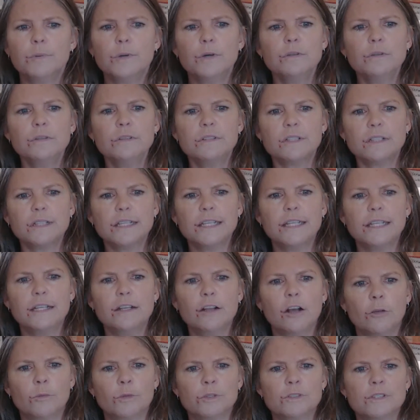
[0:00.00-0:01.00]
Both
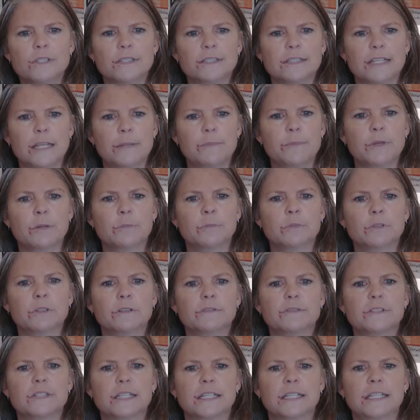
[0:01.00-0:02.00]
delete almost the same
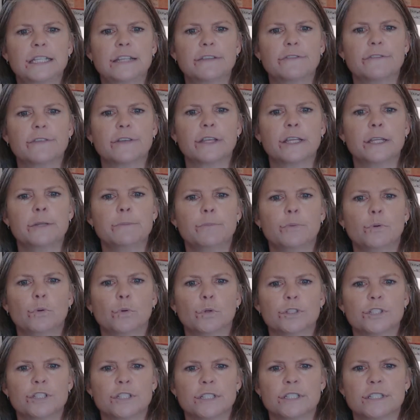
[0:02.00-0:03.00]
number of significant
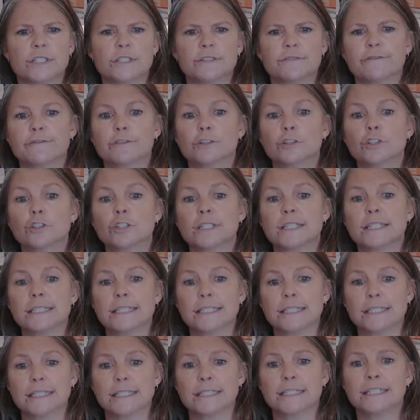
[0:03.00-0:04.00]
portions of
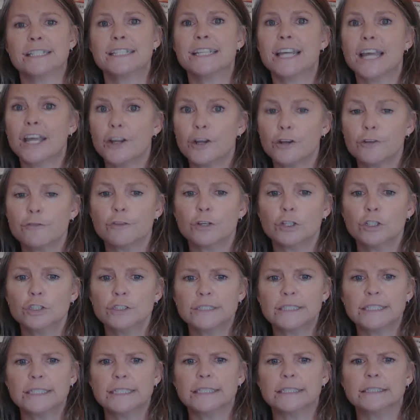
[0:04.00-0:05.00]
verses, entire
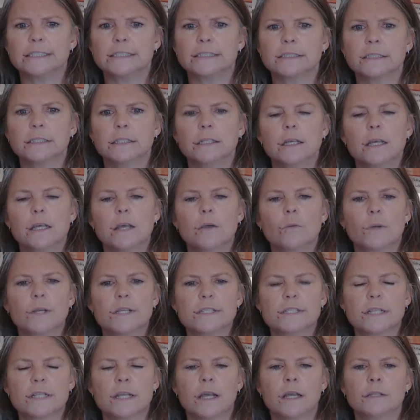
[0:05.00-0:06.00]
verses.
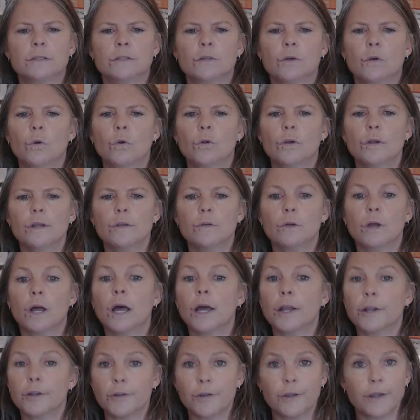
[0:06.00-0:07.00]
Westcott and Hort,
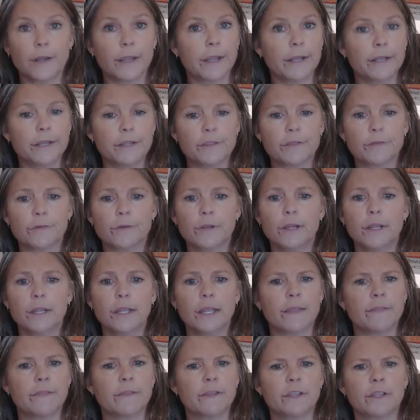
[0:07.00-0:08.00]

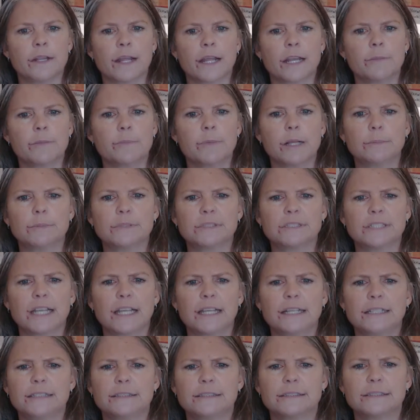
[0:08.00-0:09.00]
193, and the United Bible
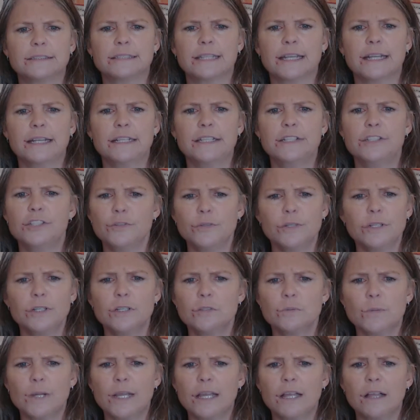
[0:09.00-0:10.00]
Society,
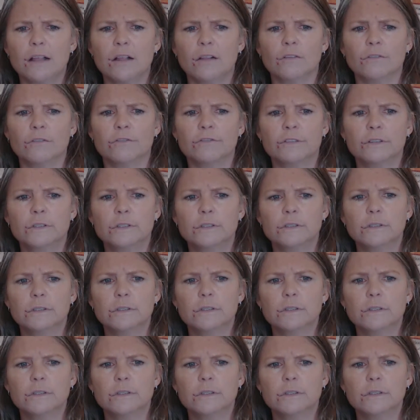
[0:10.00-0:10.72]
212.